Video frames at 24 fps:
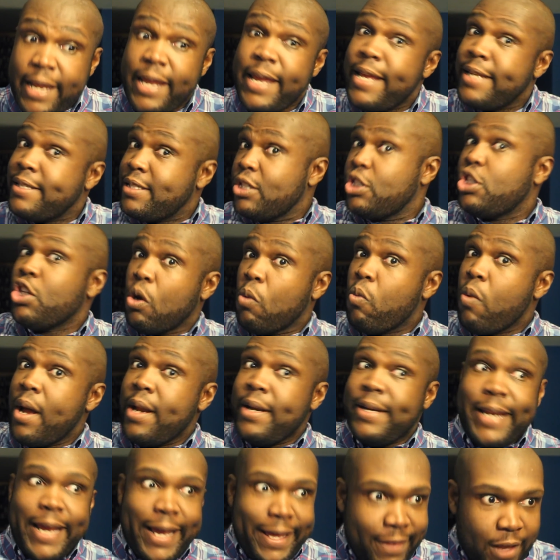is, until
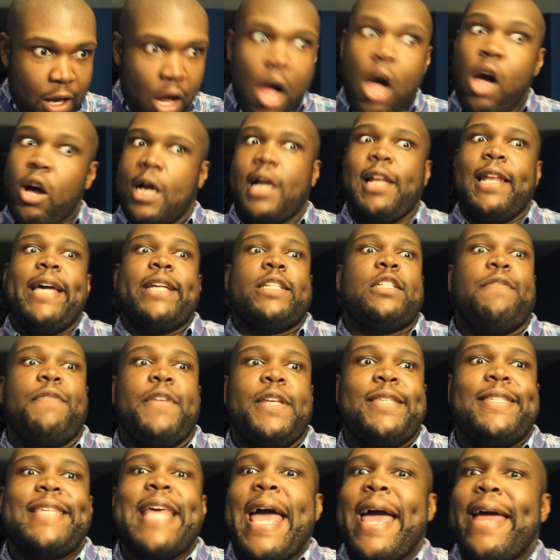one day they all collectively
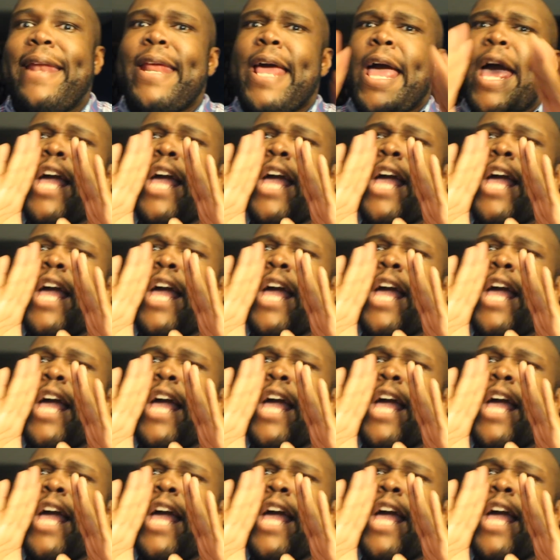said,